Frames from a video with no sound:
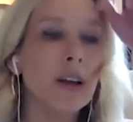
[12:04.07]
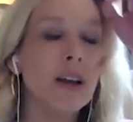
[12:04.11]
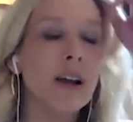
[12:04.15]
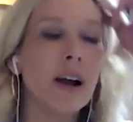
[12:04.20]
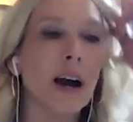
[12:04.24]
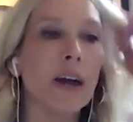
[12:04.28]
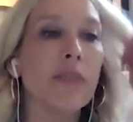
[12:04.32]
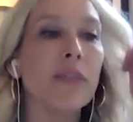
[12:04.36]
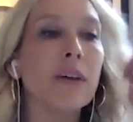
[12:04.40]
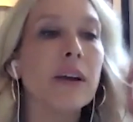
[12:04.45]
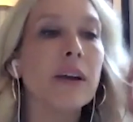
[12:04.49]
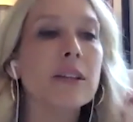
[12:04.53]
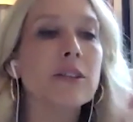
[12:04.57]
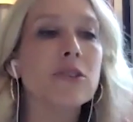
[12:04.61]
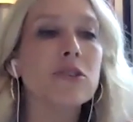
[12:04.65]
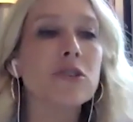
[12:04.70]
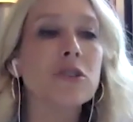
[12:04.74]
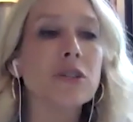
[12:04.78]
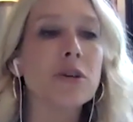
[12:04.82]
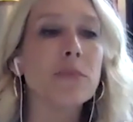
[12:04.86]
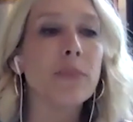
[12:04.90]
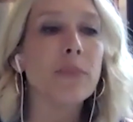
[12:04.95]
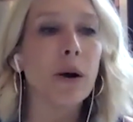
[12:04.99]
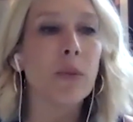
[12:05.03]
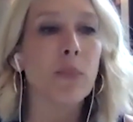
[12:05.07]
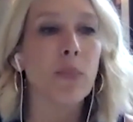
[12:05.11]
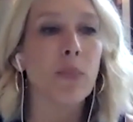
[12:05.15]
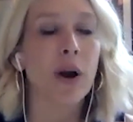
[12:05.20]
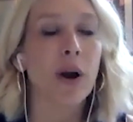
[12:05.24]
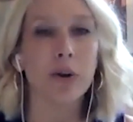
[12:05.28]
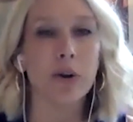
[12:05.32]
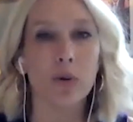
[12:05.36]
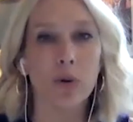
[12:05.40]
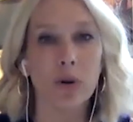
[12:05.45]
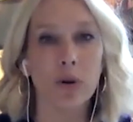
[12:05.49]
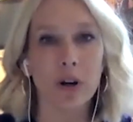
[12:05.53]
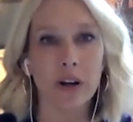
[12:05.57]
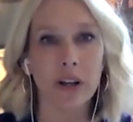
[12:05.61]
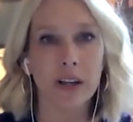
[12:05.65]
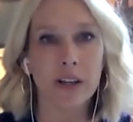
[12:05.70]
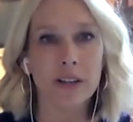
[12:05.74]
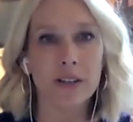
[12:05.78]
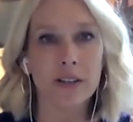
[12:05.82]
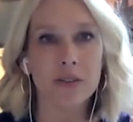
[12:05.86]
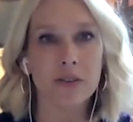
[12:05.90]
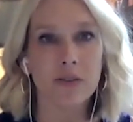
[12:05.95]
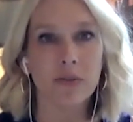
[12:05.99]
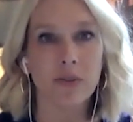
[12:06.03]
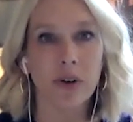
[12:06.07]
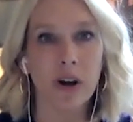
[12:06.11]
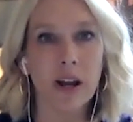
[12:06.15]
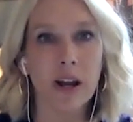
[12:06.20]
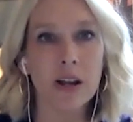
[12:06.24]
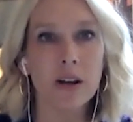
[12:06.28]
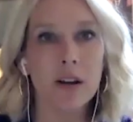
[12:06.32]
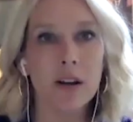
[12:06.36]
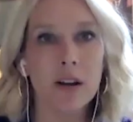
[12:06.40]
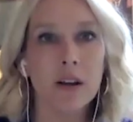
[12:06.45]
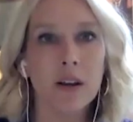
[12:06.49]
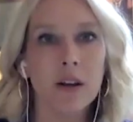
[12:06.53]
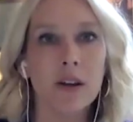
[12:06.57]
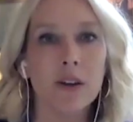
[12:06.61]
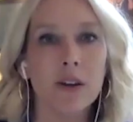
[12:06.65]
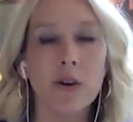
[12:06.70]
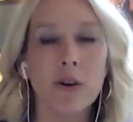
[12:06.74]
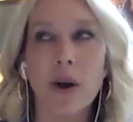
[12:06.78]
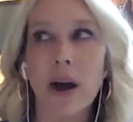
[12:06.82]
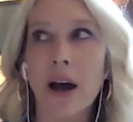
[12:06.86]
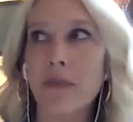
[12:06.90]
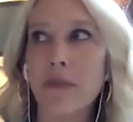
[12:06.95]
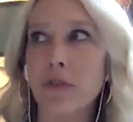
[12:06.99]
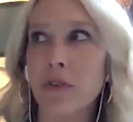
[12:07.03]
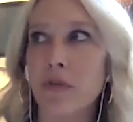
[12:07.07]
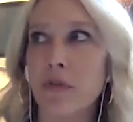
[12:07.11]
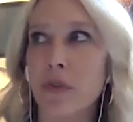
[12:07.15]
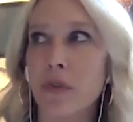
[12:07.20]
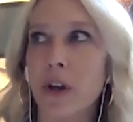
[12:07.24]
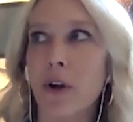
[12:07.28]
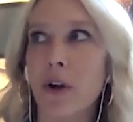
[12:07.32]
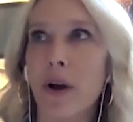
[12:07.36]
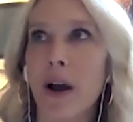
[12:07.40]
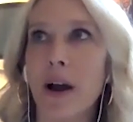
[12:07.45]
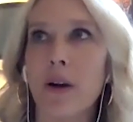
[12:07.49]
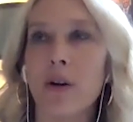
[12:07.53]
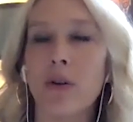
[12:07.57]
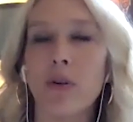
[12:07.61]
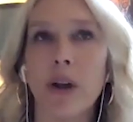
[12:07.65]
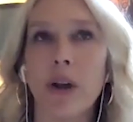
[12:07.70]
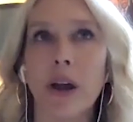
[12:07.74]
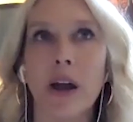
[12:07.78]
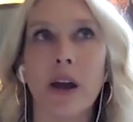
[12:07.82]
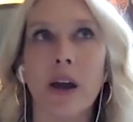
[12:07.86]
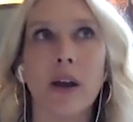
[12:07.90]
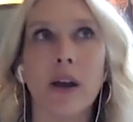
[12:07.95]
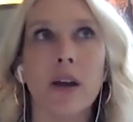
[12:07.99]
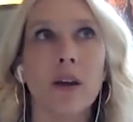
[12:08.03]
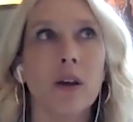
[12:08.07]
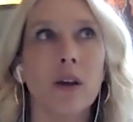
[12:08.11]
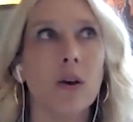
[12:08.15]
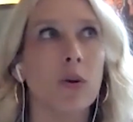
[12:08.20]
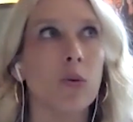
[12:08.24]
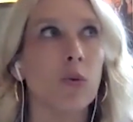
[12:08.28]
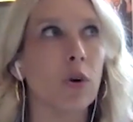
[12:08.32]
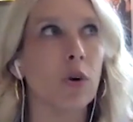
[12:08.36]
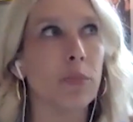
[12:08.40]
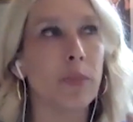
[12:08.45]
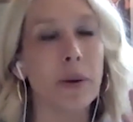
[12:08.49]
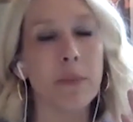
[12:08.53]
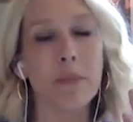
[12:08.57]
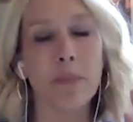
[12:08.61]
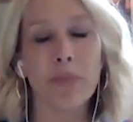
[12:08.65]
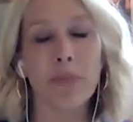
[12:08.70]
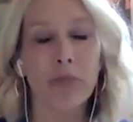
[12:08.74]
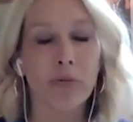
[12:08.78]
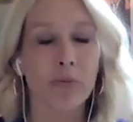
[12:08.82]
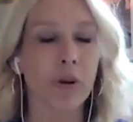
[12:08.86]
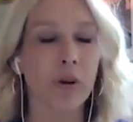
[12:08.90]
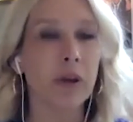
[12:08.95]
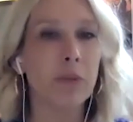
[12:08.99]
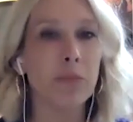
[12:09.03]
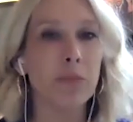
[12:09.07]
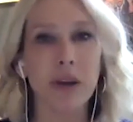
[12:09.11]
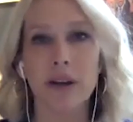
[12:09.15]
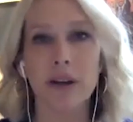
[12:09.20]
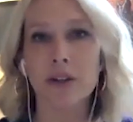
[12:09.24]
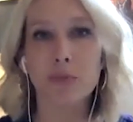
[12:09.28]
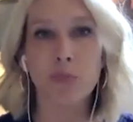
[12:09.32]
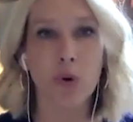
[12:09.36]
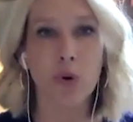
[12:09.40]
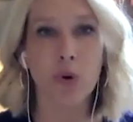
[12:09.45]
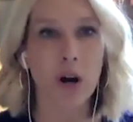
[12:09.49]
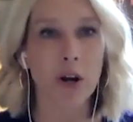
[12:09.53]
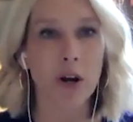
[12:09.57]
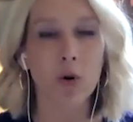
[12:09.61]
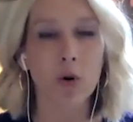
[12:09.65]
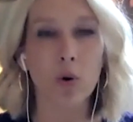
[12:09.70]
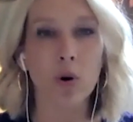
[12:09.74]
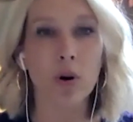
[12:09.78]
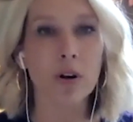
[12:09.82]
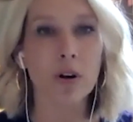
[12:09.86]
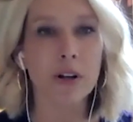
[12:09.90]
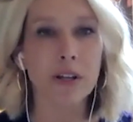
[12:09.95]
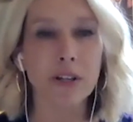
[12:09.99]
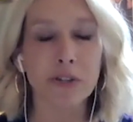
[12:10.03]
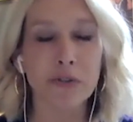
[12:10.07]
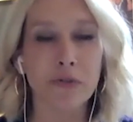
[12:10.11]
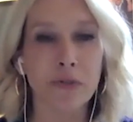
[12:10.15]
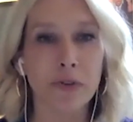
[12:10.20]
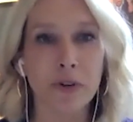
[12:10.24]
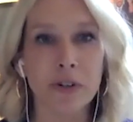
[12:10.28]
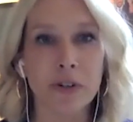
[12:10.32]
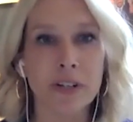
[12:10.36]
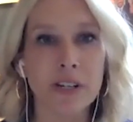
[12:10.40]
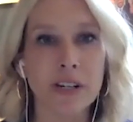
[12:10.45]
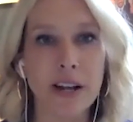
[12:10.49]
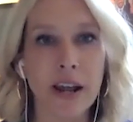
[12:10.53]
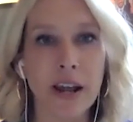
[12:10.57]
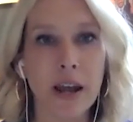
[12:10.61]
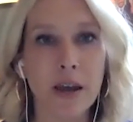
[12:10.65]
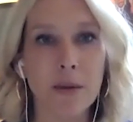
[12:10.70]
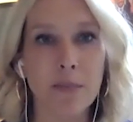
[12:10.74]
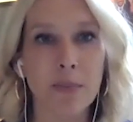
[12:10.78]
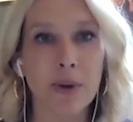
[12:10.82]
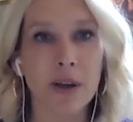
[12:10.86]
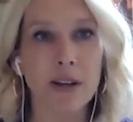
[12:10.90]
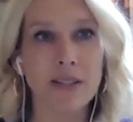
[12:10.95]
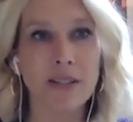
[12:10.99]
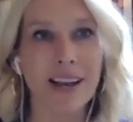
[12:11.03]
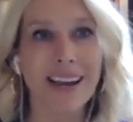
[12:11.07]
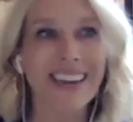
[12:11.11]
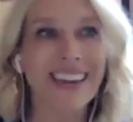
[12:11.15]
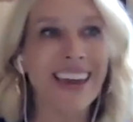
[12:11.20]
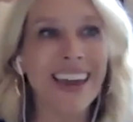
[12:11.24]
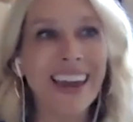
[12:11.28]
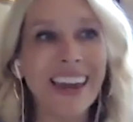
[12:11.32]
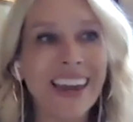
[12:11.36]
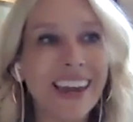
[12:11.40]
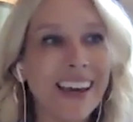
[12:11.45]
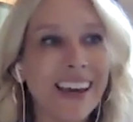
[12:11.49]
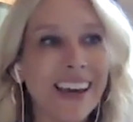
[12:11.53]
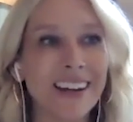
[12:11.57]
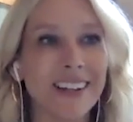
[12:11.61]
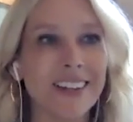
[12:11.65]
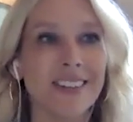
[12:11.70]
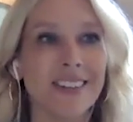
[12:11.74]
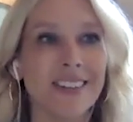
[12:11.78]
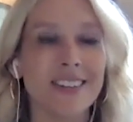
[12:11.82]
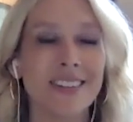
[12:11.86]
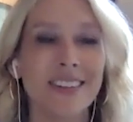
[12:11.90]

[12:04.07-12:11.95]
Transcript: I think it's just about priorities, right? You have to figure out, okay, what are my 3 biggest priorities for today? Because I can't.